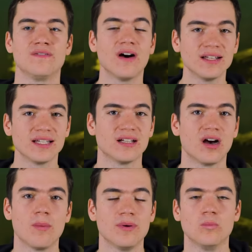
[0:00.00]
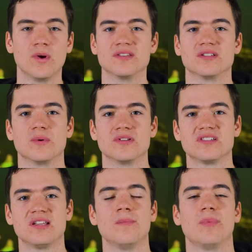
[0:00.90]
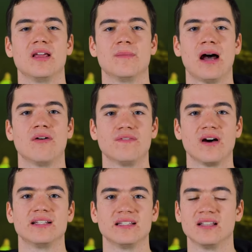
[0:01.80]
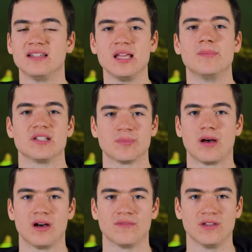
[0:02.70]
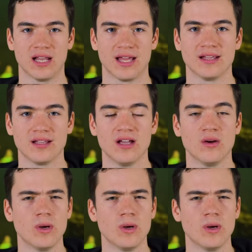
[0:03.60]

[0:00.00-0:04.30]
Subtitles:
finding carp in winter was simply about finding the deepest part of the lake.